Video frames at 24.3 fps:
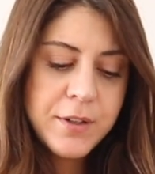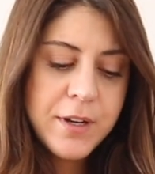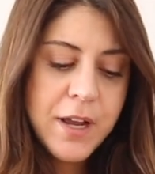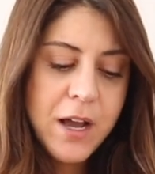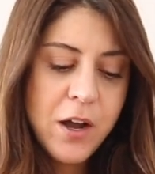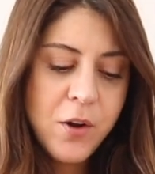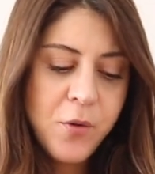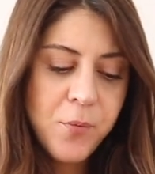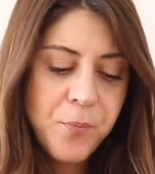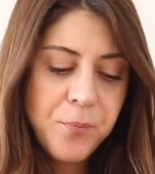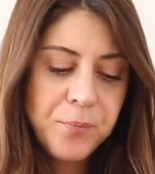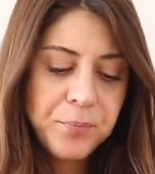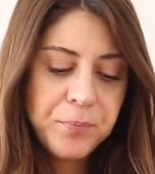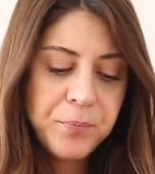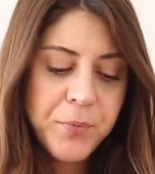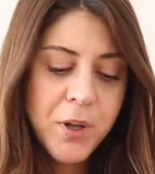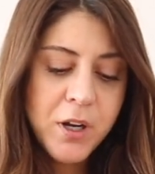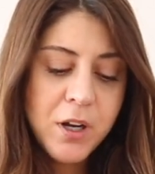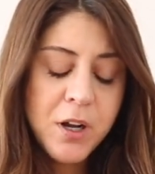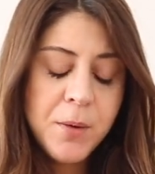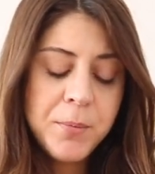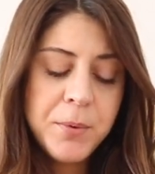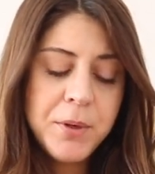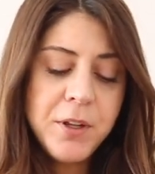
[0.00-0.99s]
Now, a
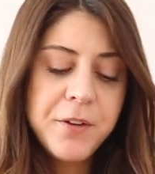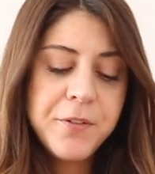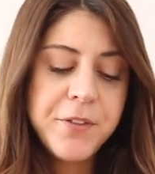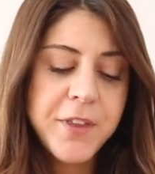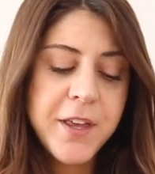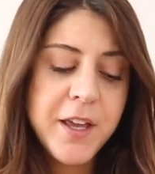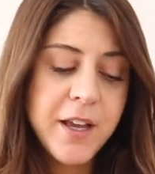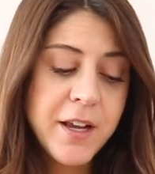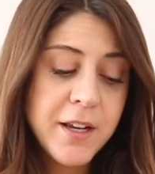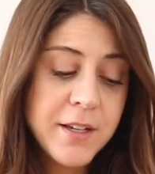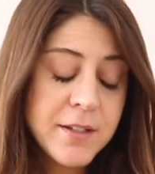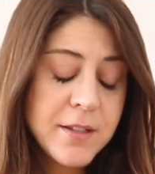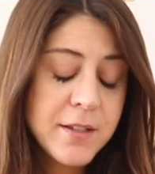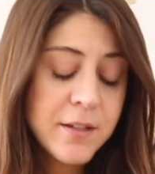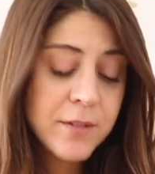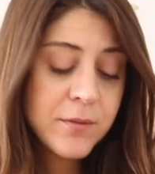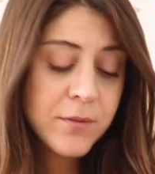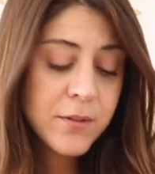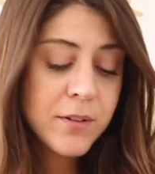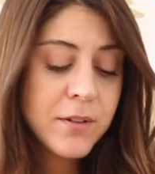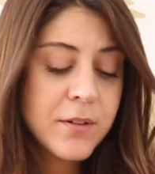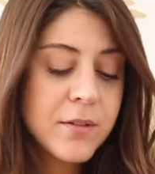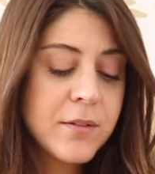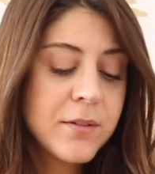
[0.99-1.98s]
couple of things that
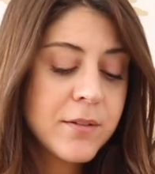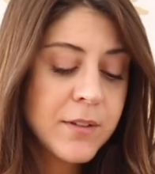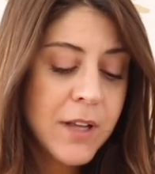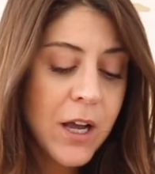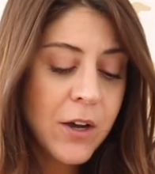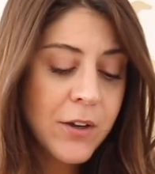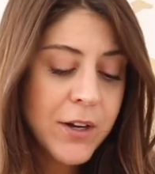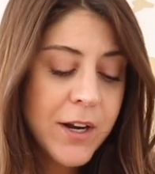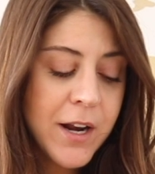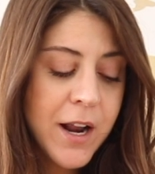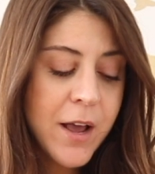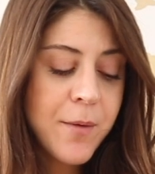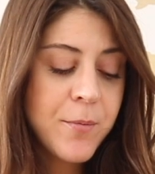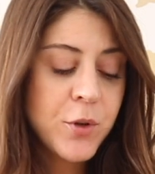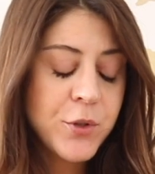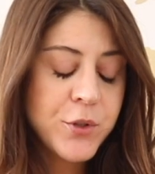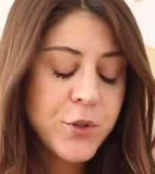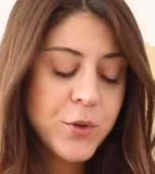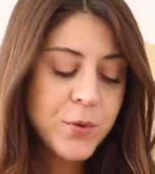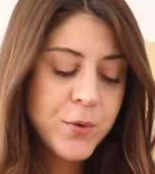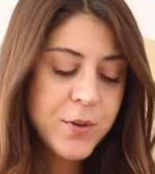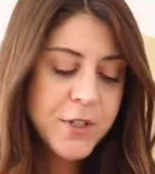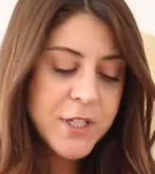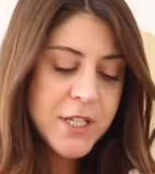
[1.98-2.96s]
now that I'm
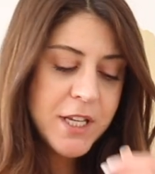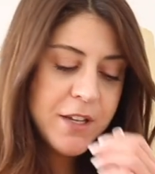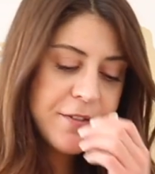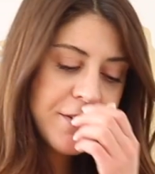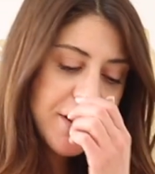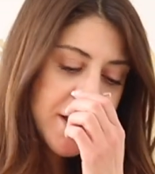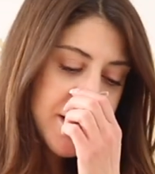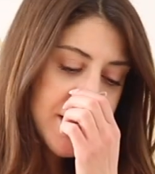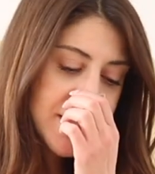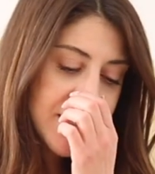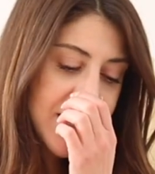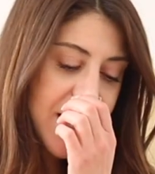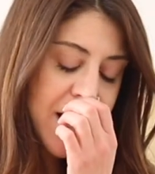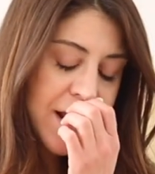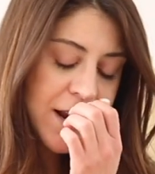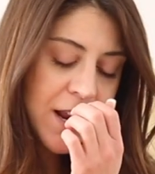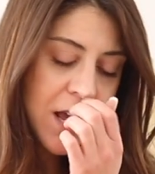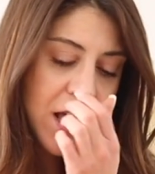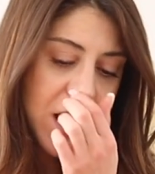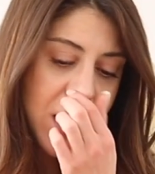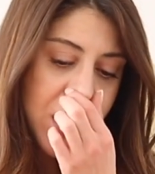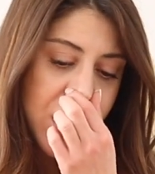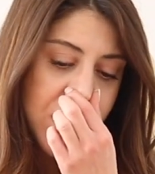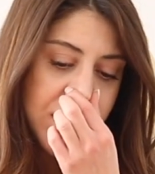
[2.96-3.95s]
also receiving is
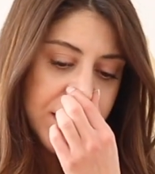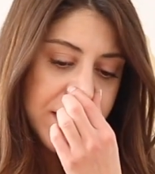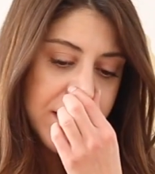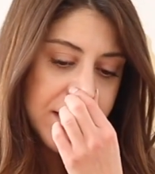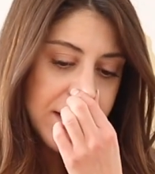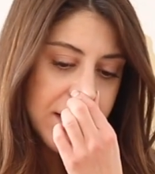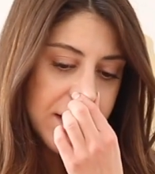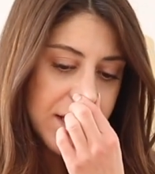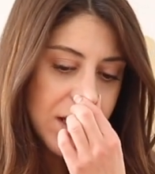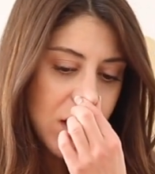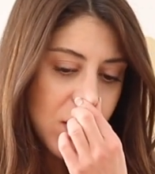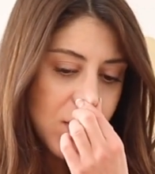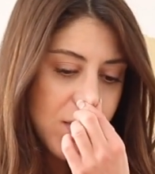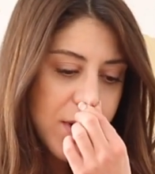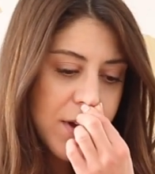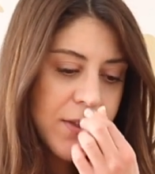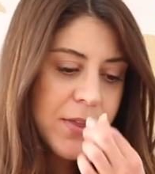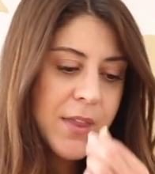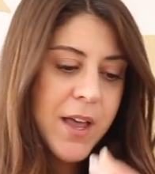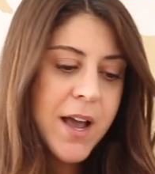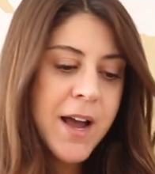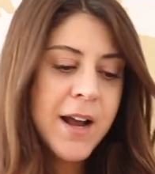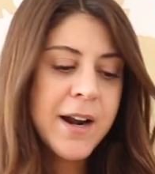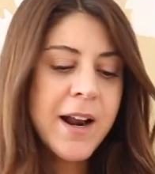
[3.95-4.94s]
that this is
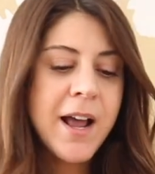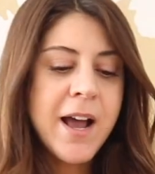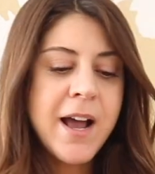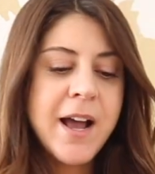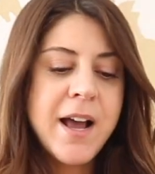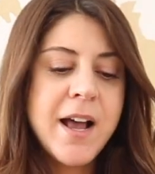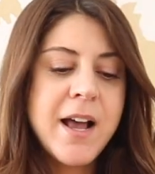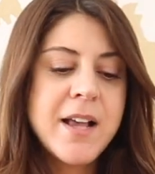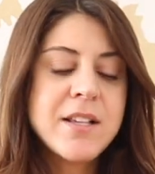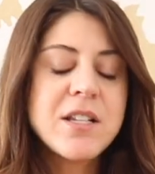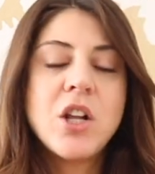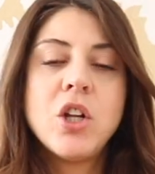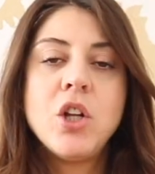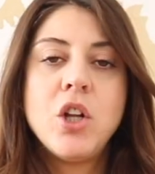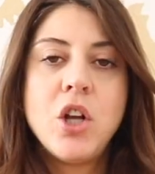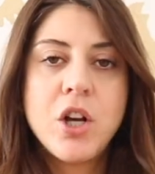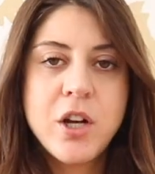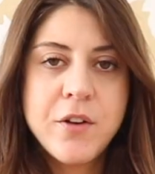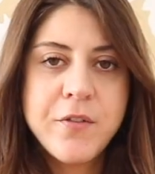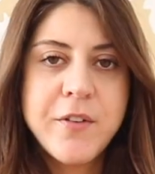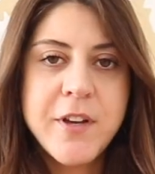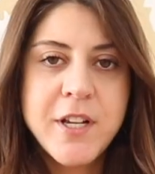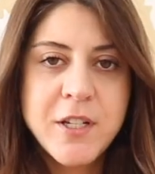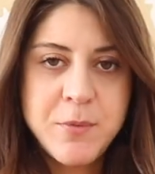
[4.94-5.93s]
someone that has a
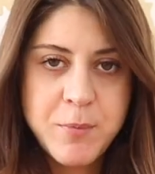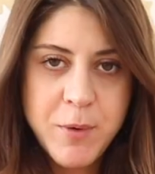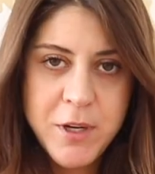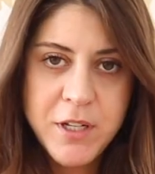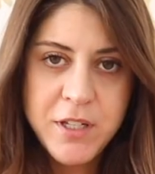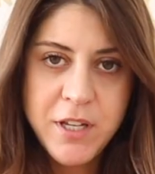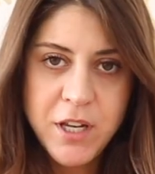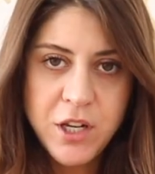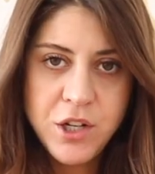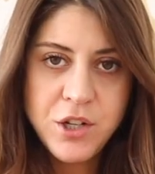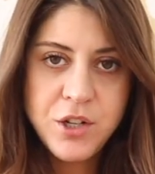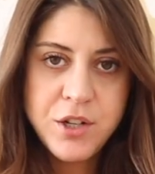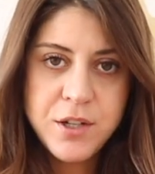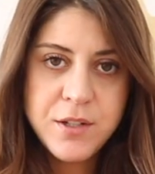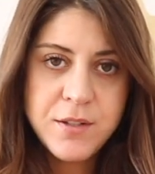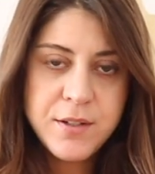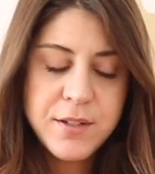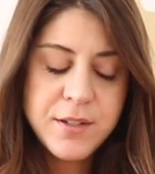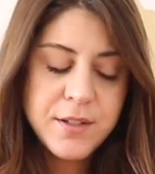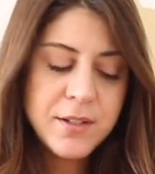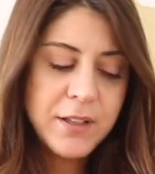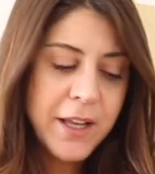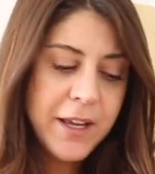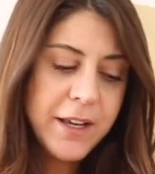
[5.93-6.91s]
lot of
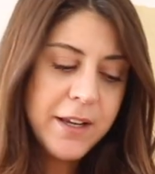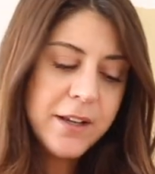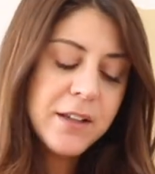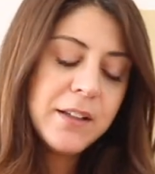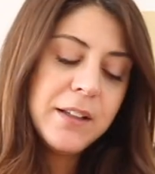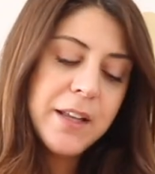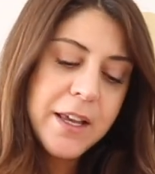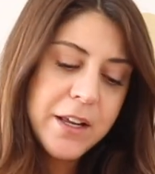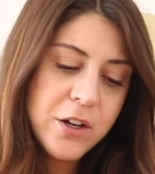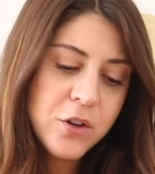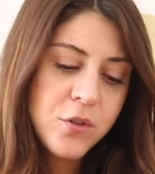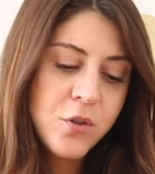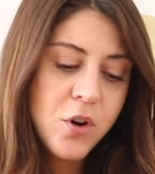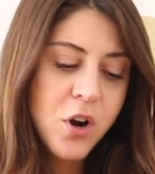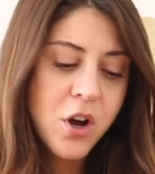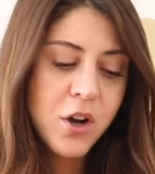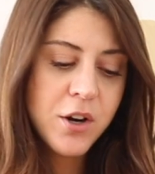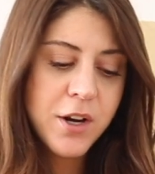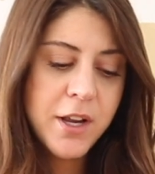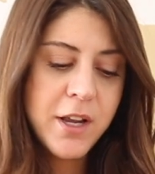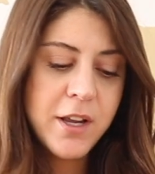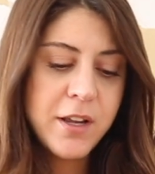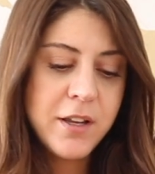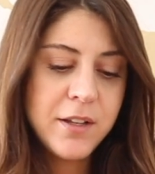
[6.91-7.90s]
expectations. Like later
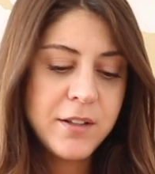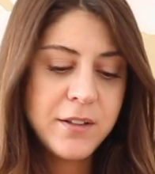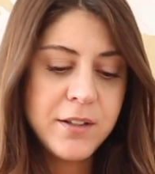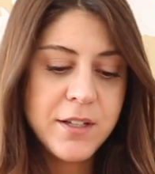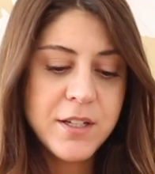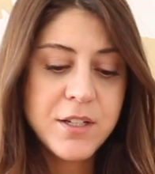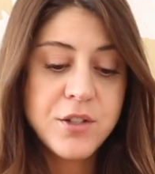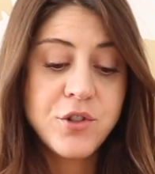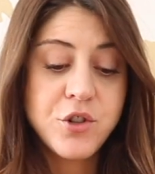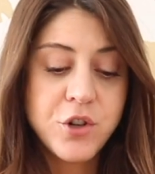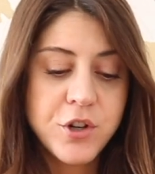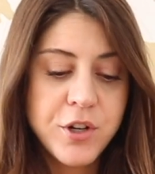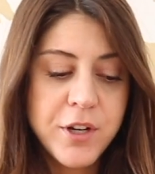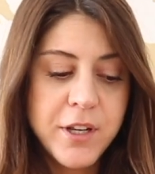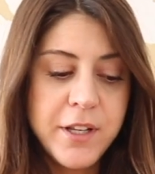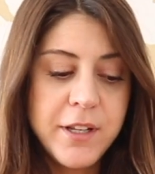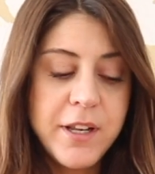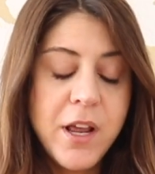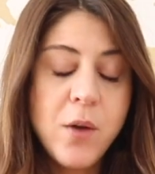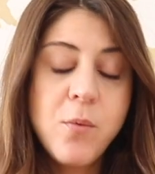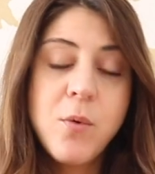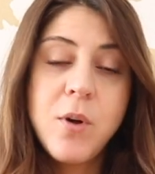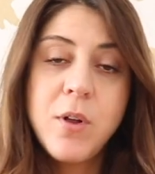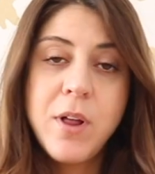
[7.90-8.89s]
on in this journey,
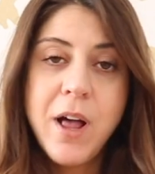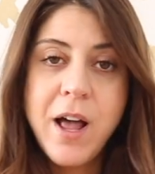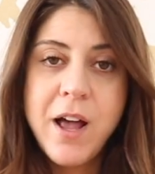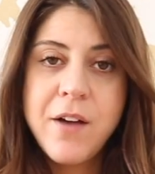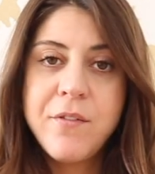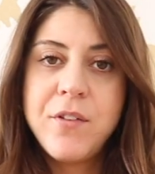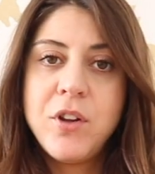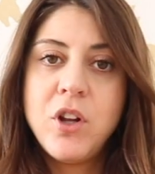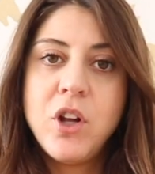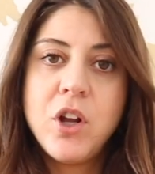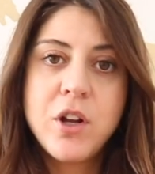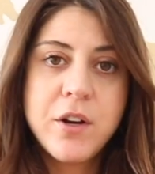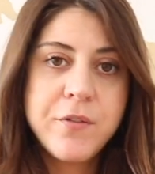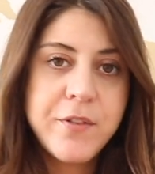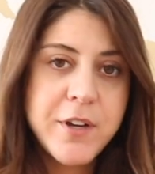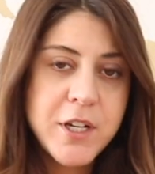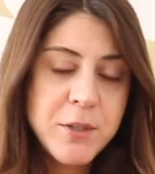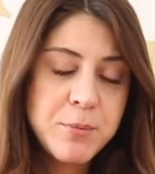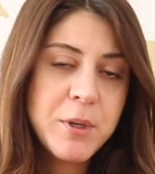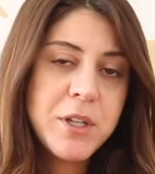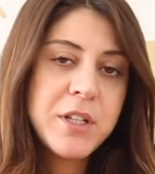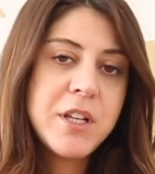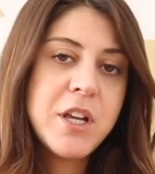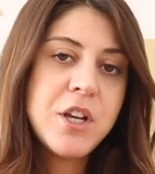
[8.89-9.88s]
they will have a lot of
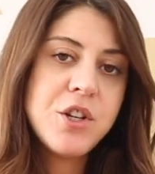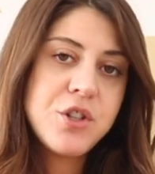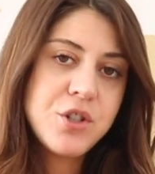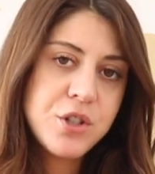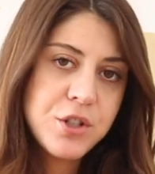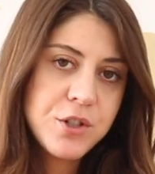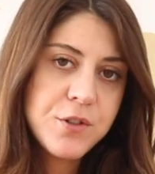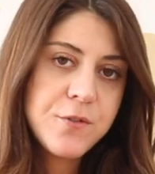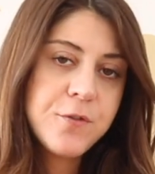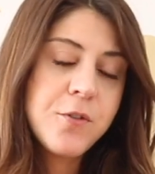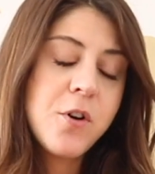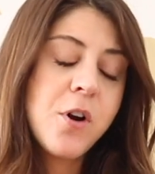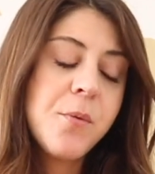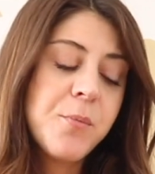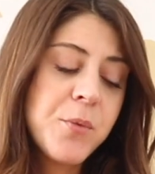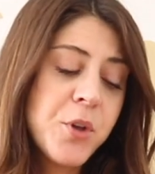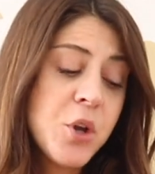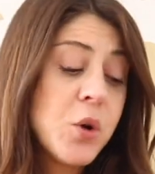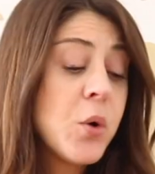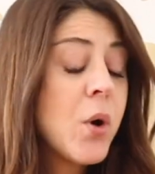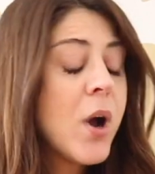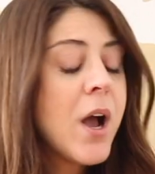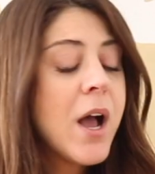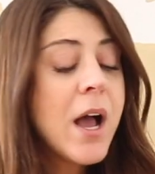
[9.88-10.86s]
expectations from
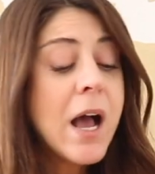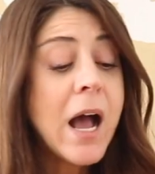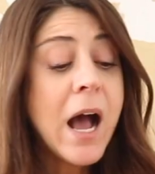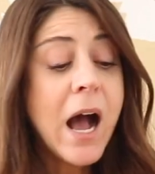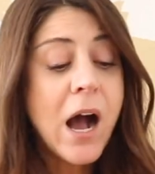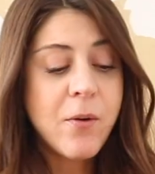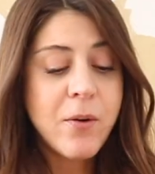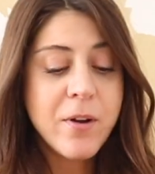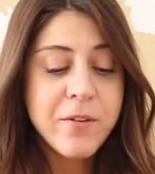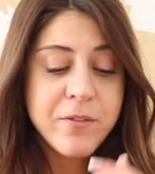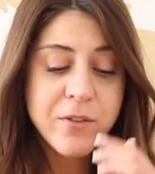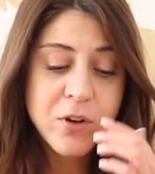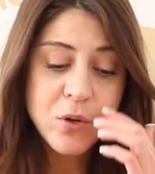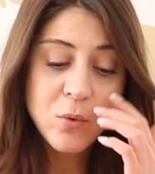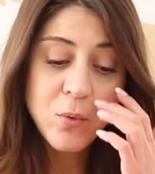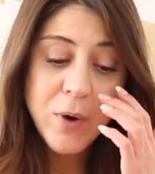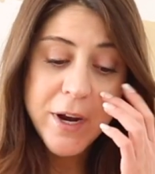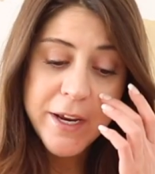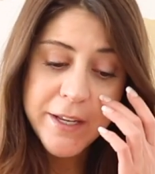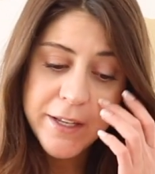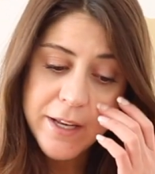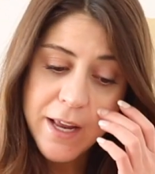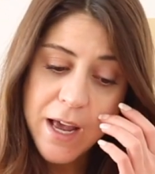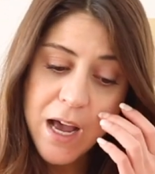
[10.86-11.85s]
you. However,
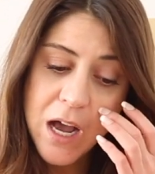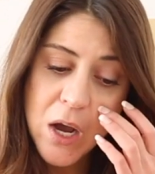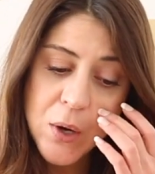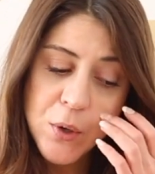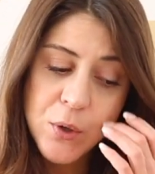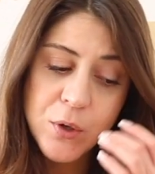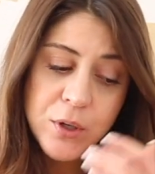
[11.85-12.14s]
right now,